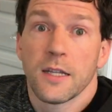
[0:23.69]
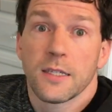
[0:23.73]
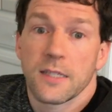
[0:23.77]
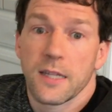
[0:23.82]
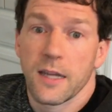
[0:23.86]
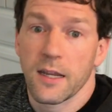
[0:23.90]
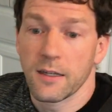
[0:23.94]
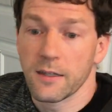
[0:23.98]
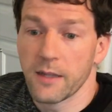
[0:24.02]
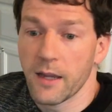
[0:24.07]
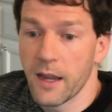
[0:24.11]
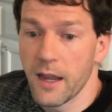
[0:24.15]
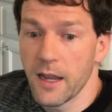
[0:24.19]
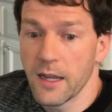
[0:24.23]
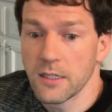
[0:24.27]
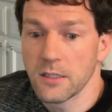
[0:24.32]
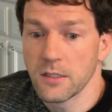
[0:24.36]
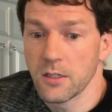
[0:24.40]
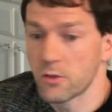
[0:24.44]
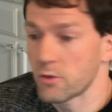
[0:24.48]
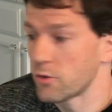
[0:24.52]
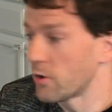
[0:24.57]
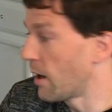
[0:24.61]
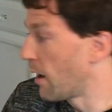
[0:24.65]
Santa has
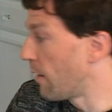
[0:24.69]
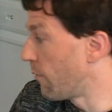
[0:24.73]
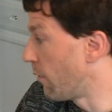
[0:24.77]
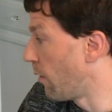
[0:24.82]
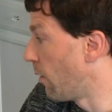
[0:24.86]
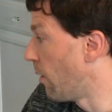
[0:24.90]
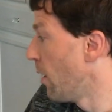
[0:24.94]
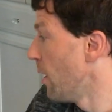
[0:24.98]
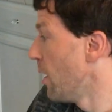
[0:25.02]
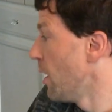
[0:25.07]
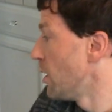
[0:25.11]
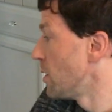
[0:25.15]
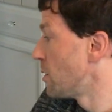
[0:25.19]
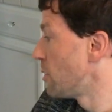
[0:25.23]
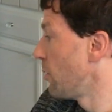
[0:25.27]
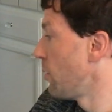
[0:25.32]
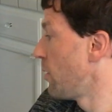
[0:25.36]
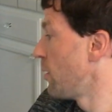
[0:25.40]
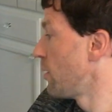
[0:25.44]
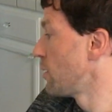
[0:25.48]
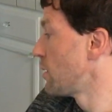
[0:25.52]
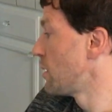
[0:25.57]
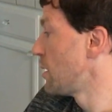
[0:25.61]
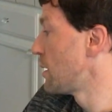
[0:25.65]
to travel. So
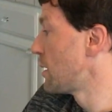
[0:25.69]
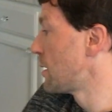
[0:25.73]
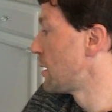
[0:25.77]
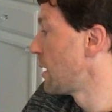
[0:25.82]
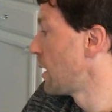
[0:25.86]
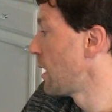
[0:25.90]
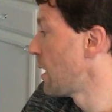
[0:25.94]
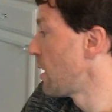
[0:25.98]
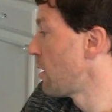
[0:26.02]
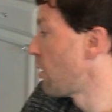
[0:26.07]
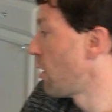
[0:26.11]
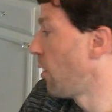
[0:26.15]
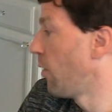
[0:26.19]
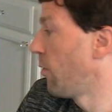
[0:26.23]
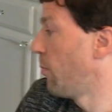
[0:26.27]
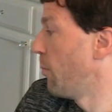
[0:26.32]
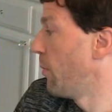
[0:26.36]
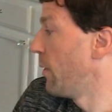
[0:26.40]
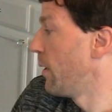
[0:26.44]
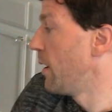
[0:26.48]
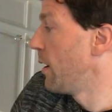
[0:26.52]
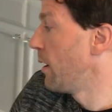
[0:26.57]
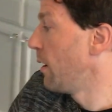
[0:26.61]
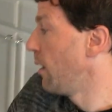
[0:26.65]
there's this city called
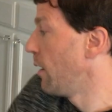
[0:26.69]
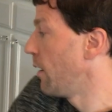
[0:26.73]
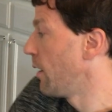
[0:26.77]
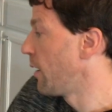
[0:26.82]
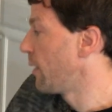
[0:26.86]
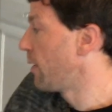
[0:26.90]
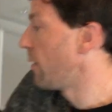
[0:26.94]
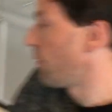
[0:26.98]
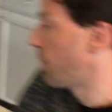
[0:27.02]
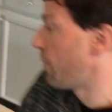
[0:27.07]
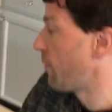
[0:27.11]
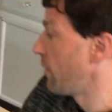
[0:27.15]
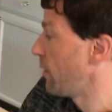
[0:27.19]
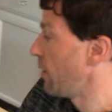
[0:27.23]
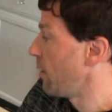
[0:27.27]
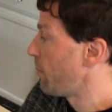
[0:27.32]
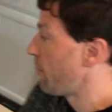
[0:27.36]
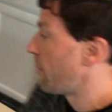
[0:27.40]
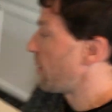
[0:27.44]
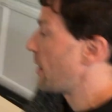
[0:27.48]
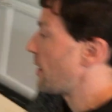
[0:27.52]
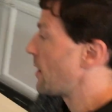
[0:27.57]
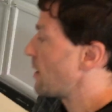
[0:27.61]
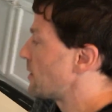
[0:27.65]
Manila in the
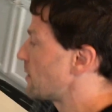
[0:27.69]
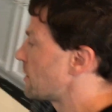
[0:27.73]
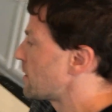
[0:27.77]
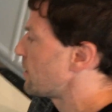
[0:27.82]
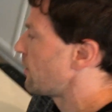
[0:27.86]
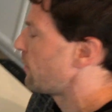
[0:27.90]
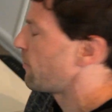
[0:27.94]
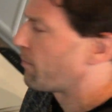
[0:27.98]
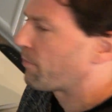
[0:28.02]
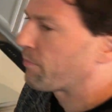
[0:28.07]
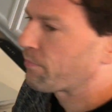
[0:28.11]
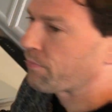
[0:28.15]
Philippines